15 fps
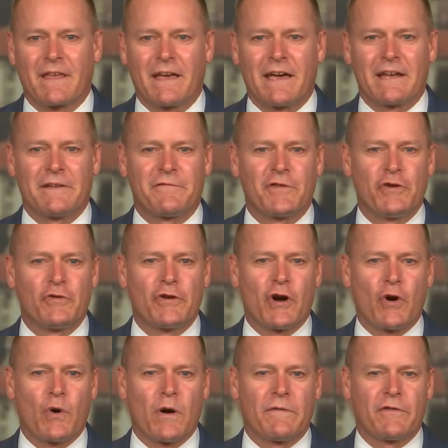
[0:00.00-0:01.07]
And if you
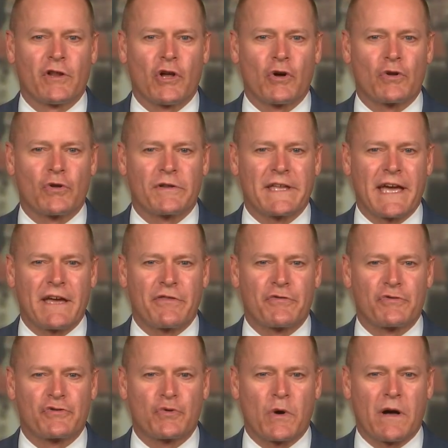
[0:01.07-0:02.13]
know of a local
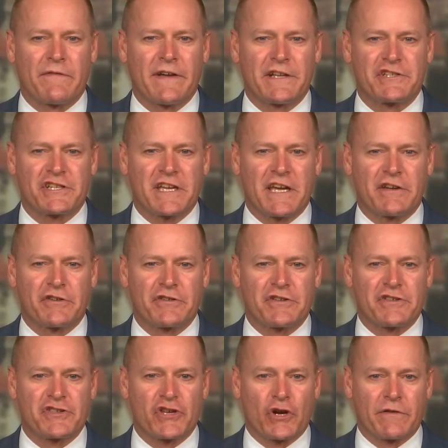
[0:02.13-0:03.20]
K-12 educator
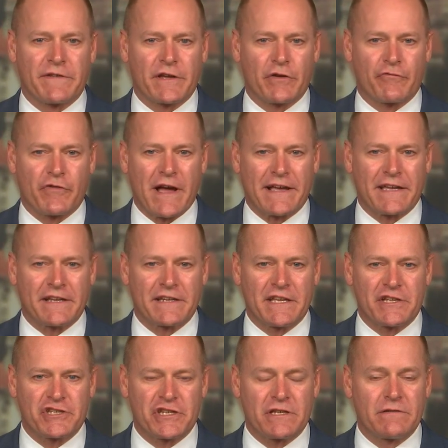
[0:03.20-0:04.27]
deserving a
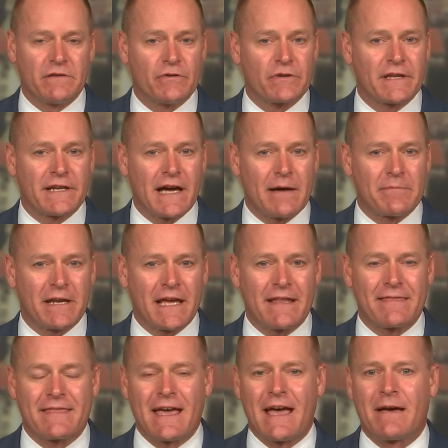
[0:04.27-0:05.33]
recognition, you can
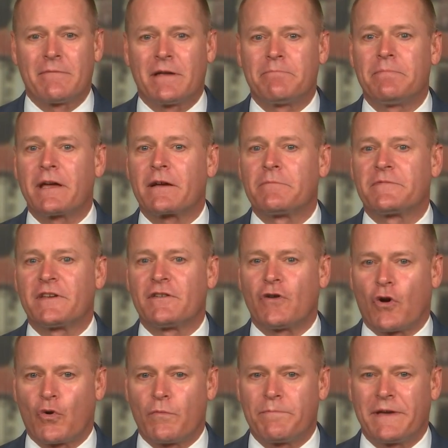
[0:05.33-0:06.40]
nominate them at
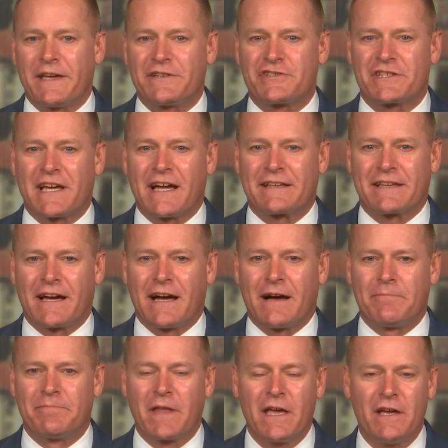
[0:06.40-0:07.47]

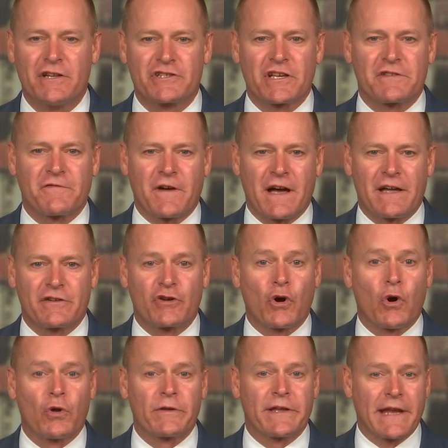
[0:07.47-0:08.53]
binghamtonhomepage.com. Just find
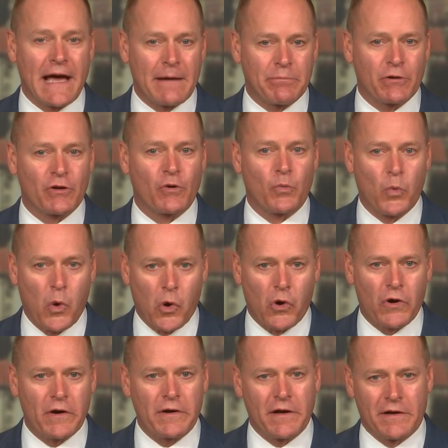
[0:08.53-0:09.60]
Golden Apple
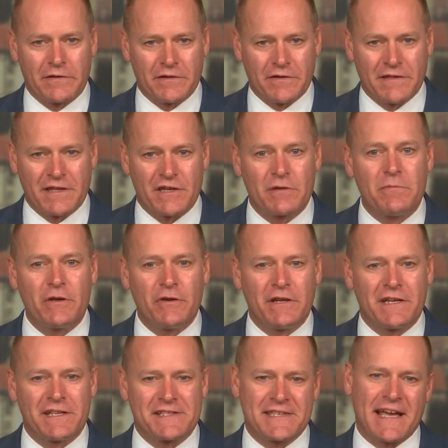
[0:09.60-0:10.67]
Award under the
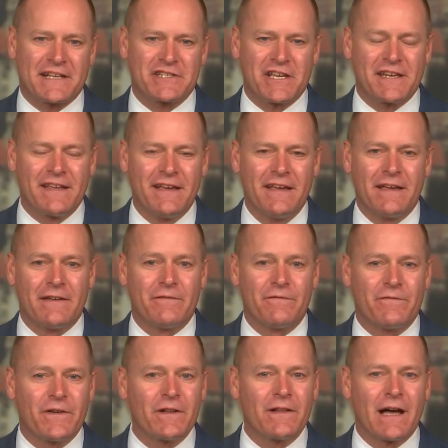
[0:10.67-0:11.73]
Community section and
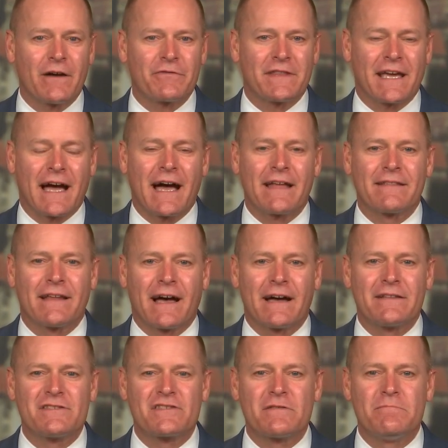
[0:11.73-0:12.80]
fill out the
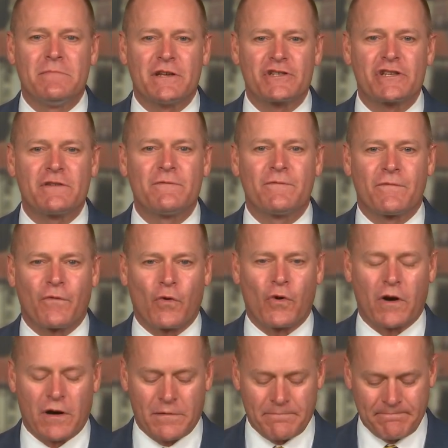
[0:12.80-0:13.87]
online submission
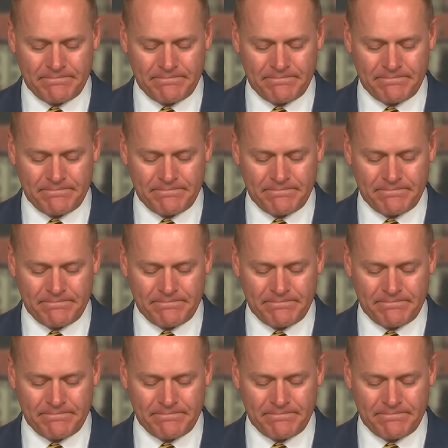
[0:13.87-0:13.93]
form.